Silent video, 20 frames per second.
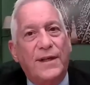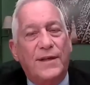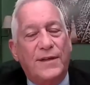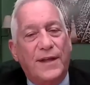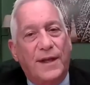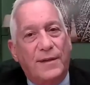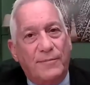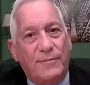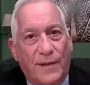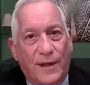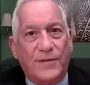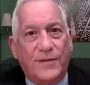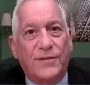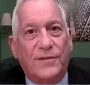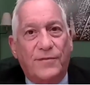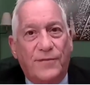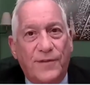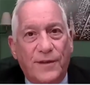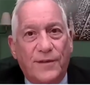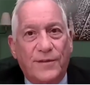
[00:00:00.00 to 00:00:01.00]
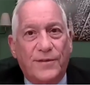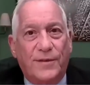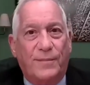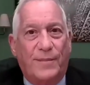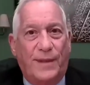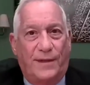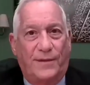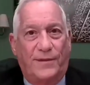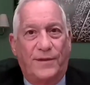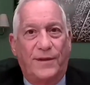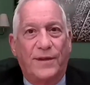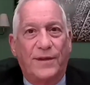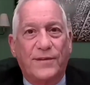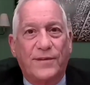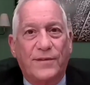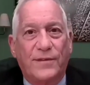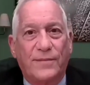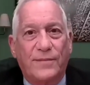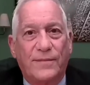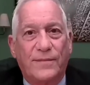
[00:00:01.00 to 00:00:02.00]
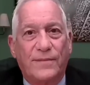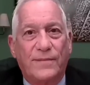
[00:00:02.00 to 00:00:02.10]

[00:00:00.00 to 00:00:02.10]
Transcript: that Musk feels about this.